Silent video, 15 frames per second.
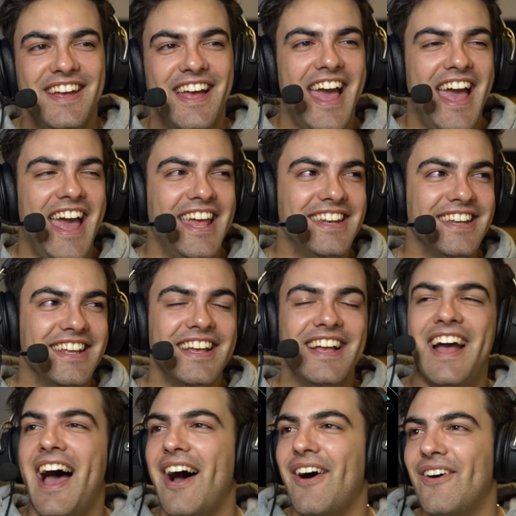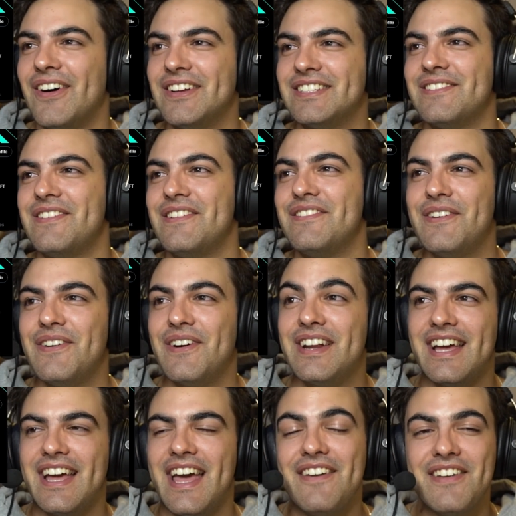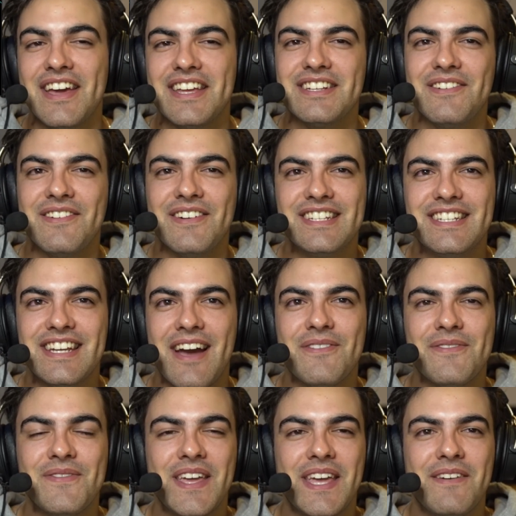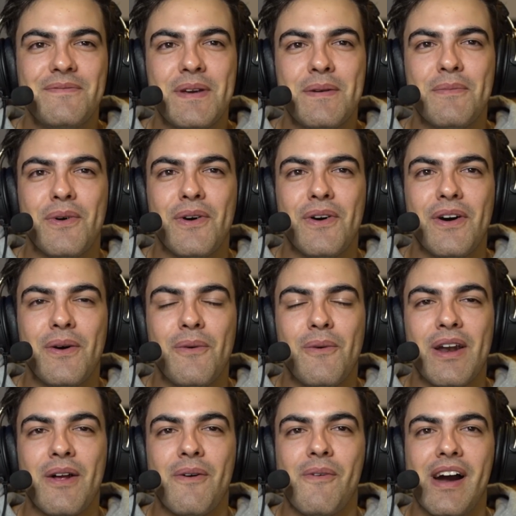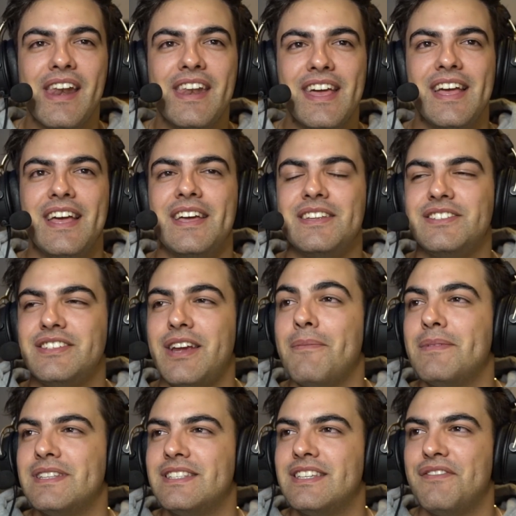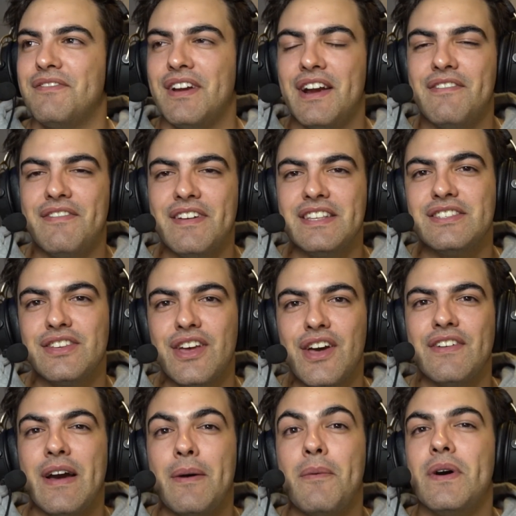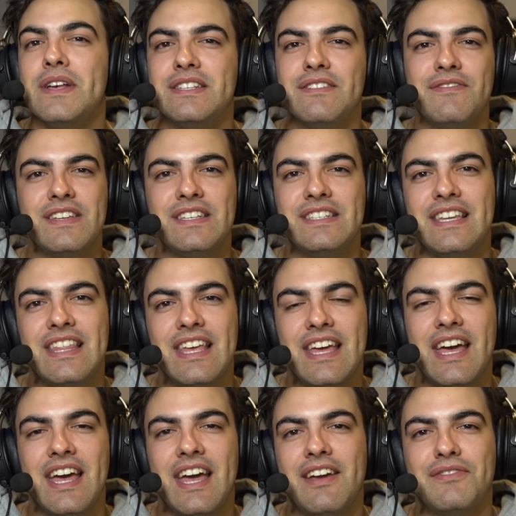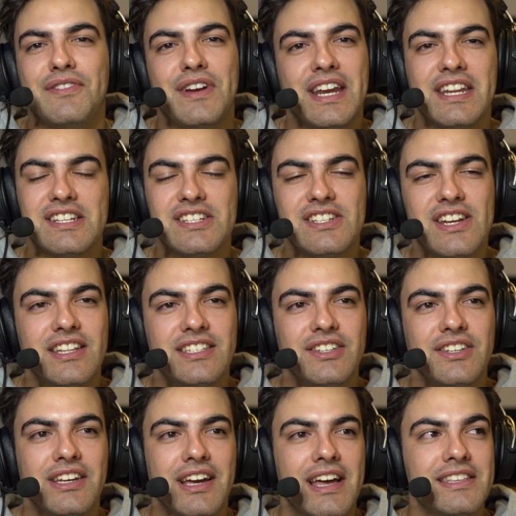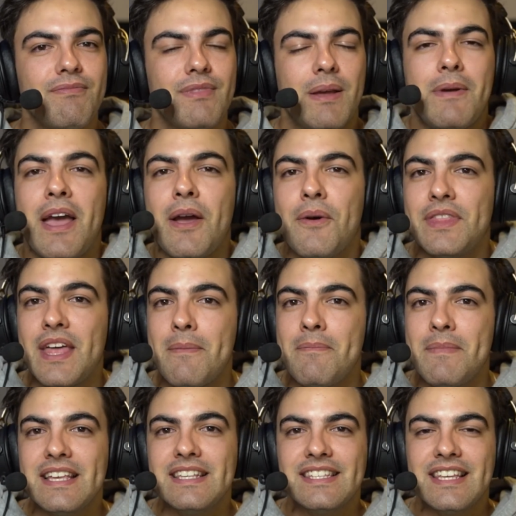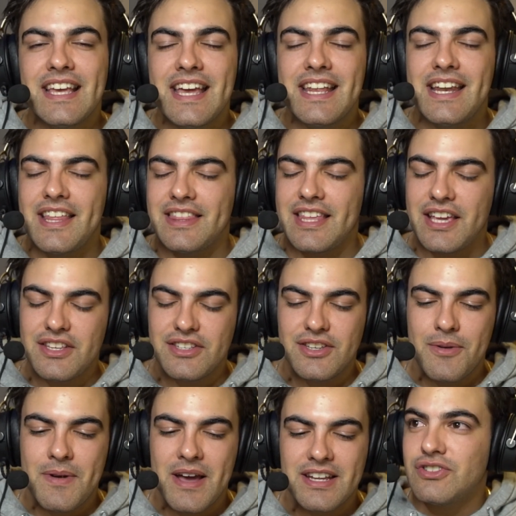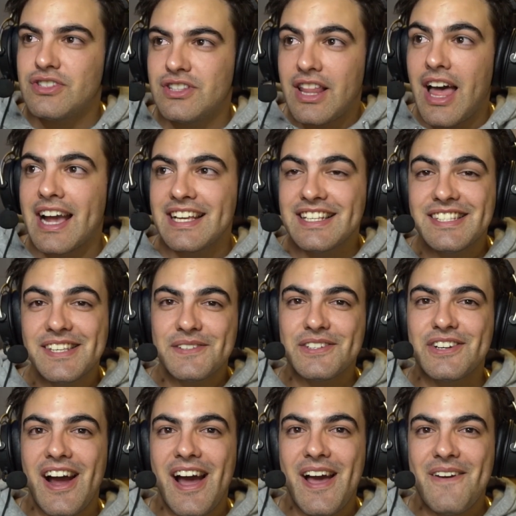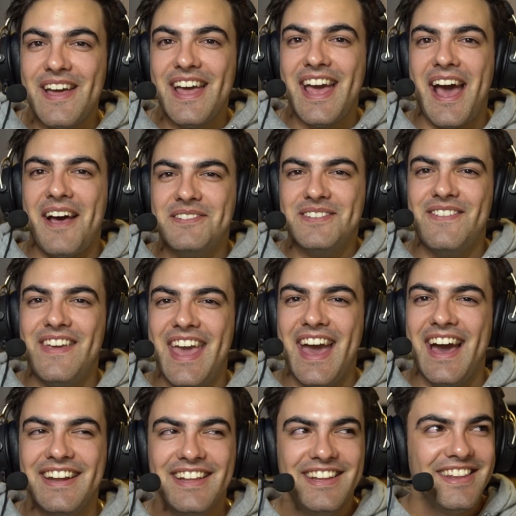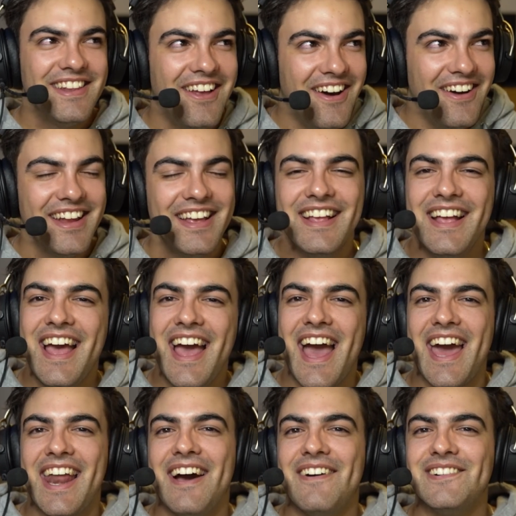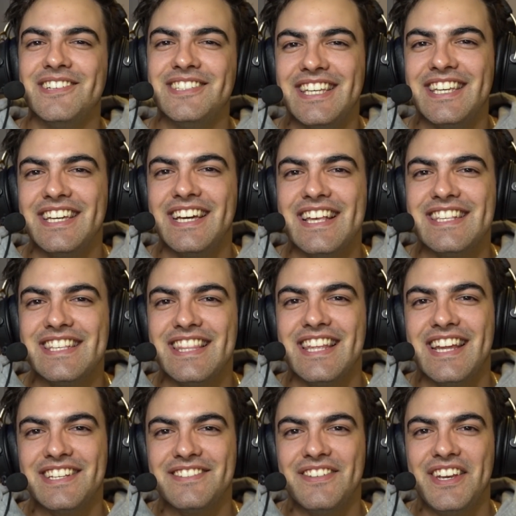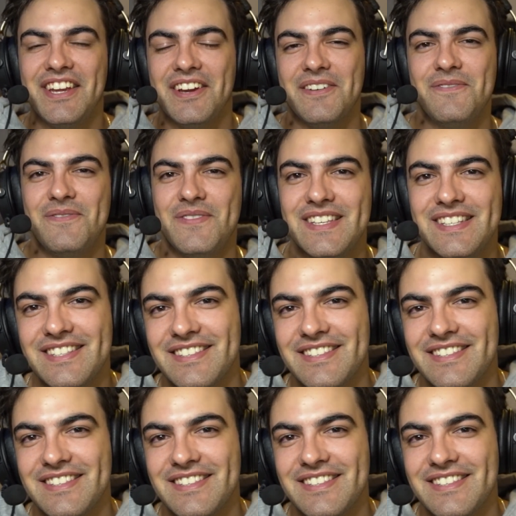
And awesome, if you actually want to chat with me a bit more one-on-one, jump into Fairy Fiend's server. I'm always in VC there, ready to chat to you guys. But yeah, with that being said, thank you so much. Like and subscribe, it helps me out a lot. And I will see you guys in the next video. Peace.